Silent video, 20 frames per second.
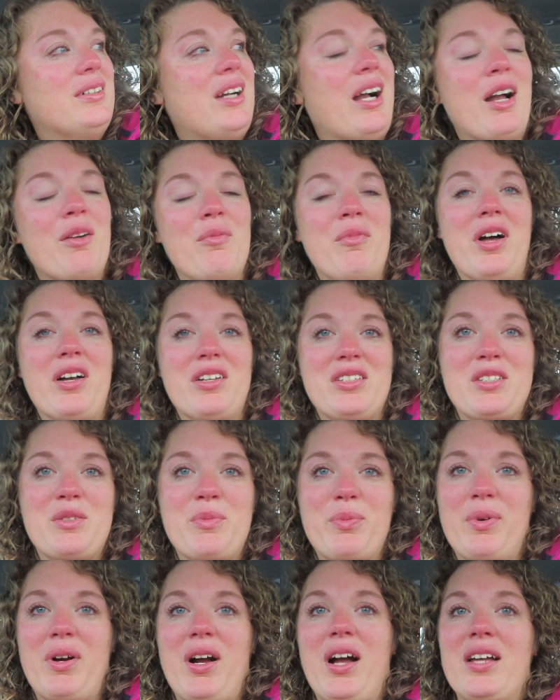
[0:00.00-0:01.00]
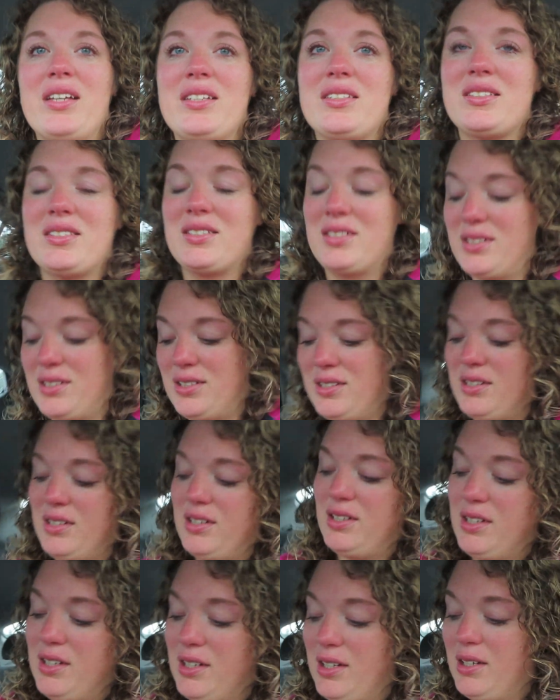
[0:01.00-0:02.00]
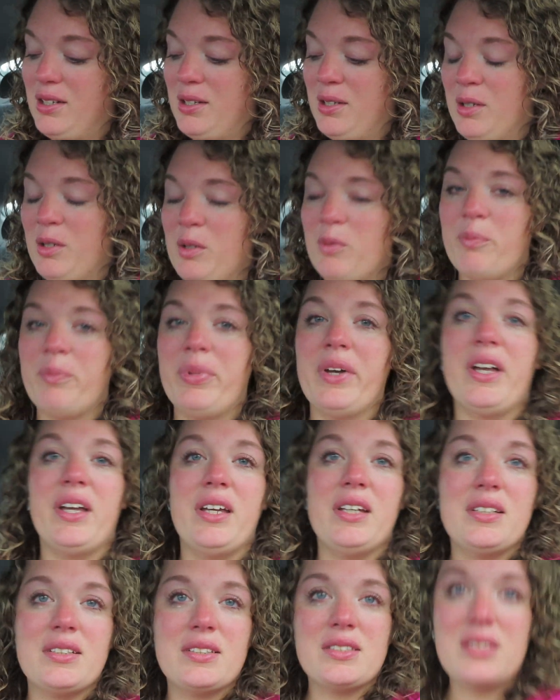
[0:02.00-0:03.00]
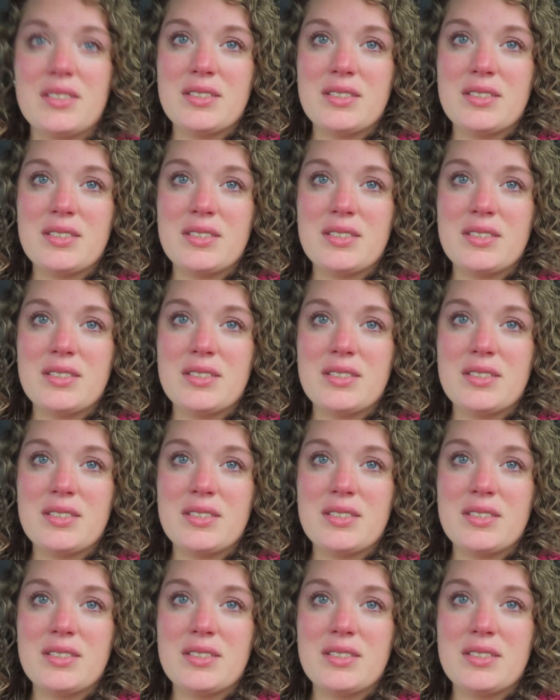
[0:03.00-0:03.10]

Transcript: I'm not surprised. But